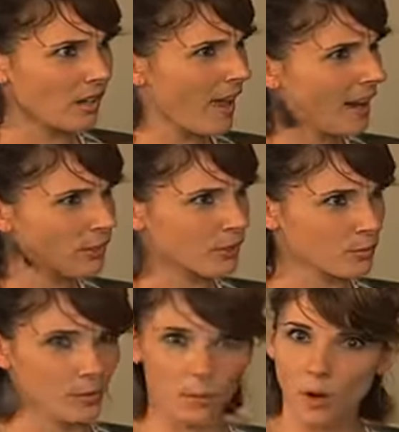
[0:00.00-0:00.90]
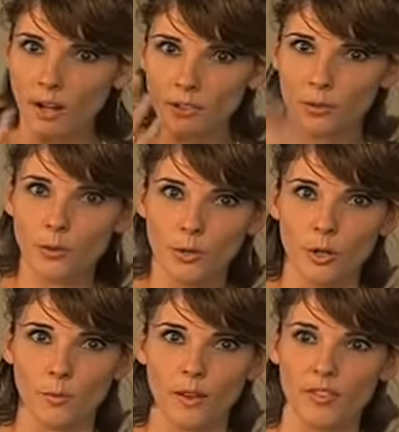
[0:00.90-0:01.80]
actors, when they walk into a
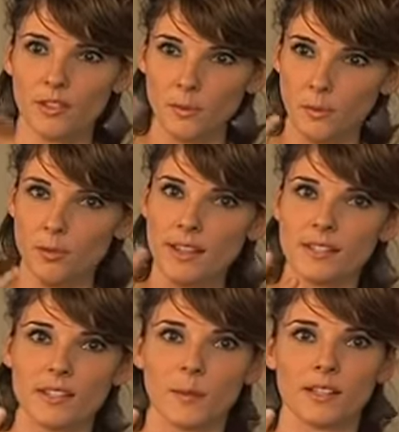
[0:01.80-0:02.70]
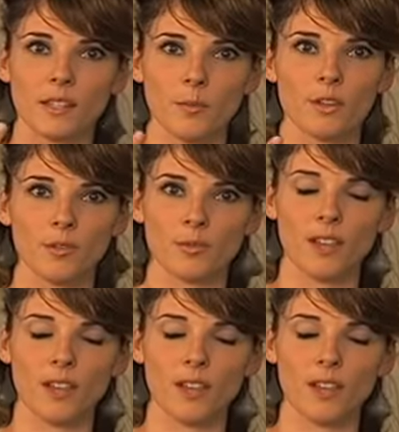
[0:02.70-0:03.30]
room, if there's a presence about someone who